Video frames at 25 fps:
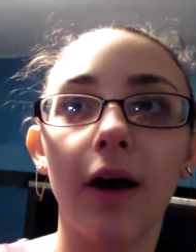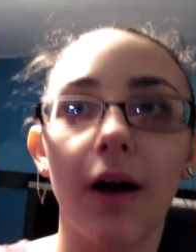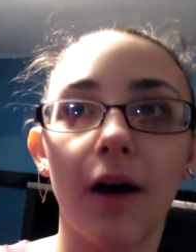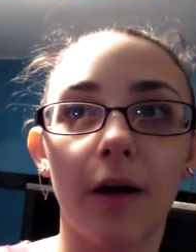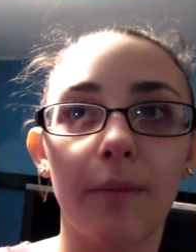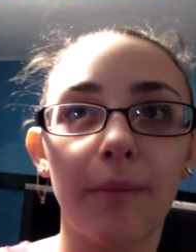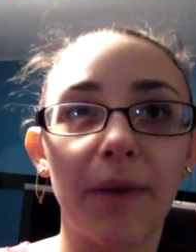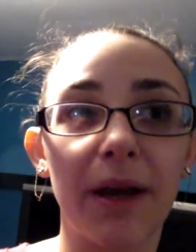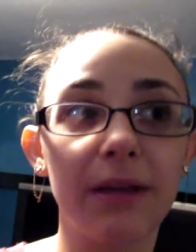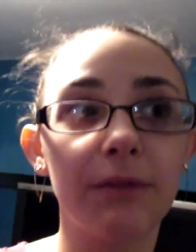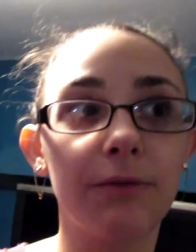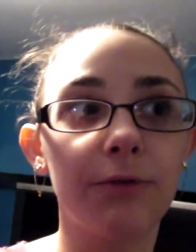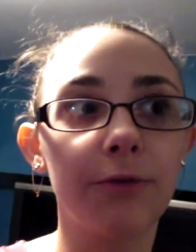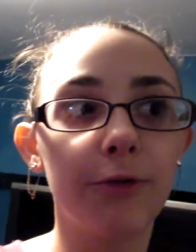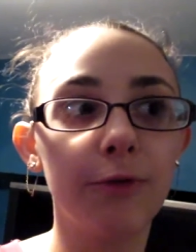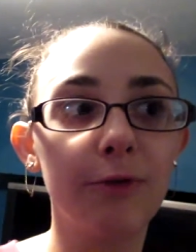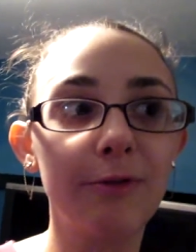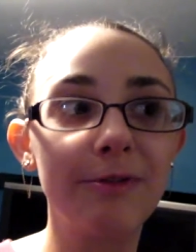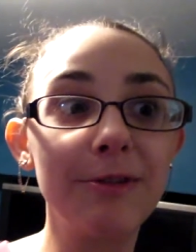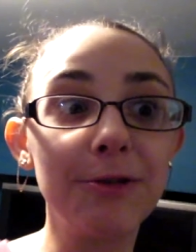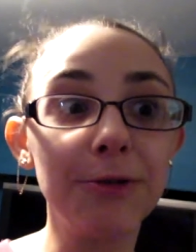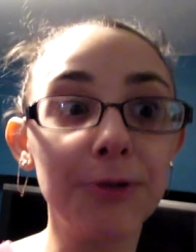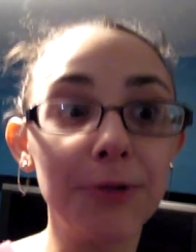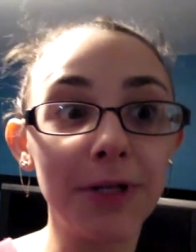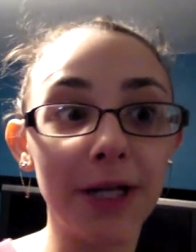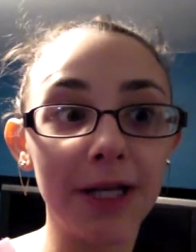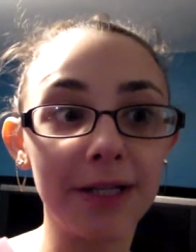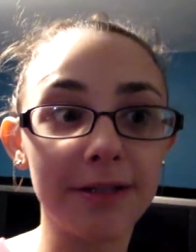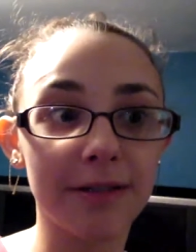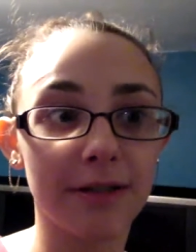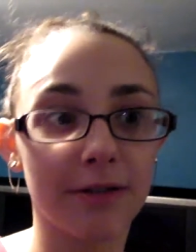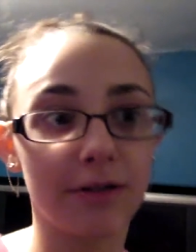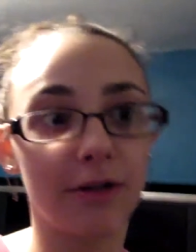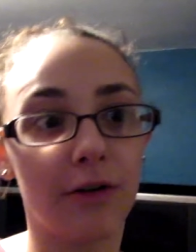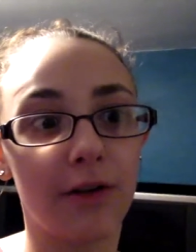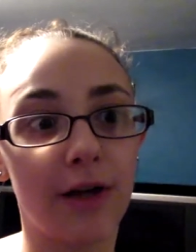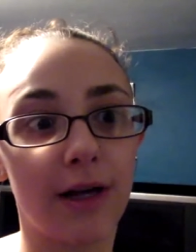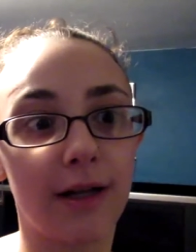I had food 2
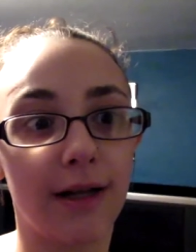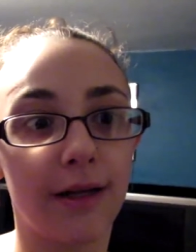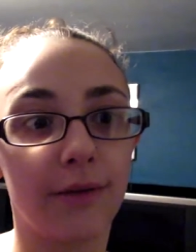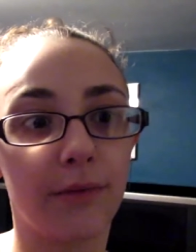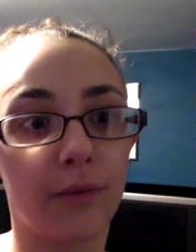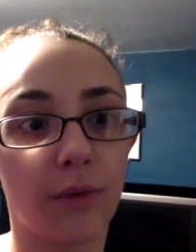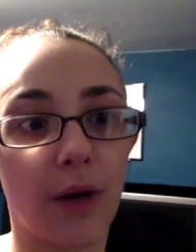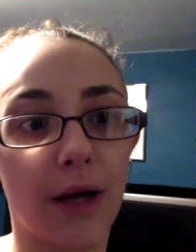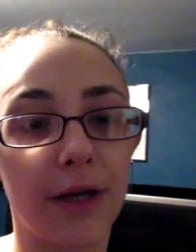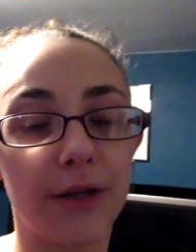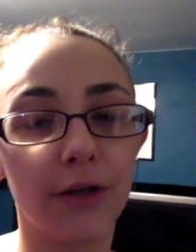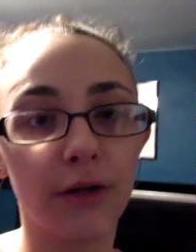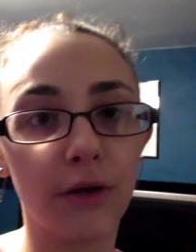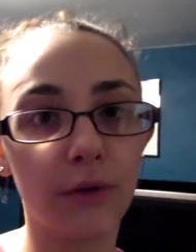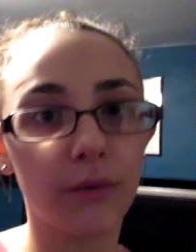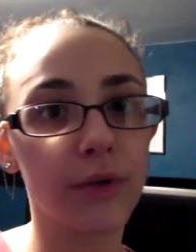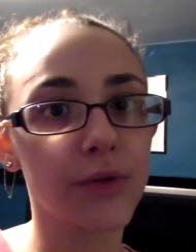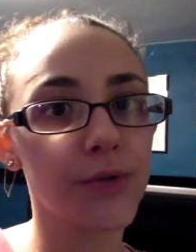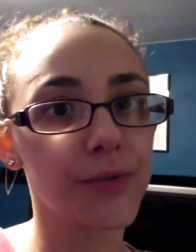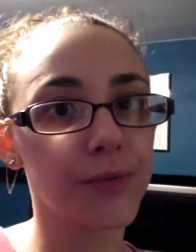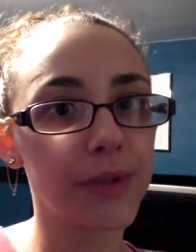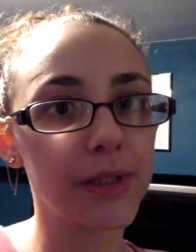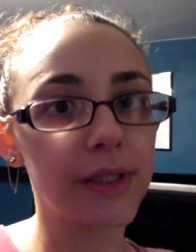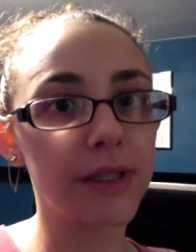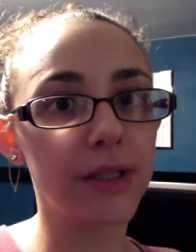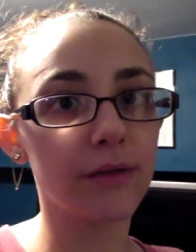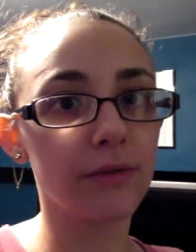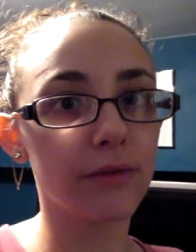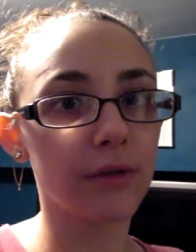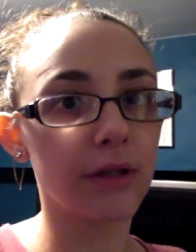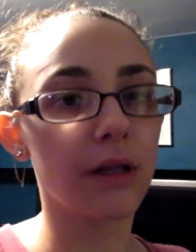days ago that I knew was really,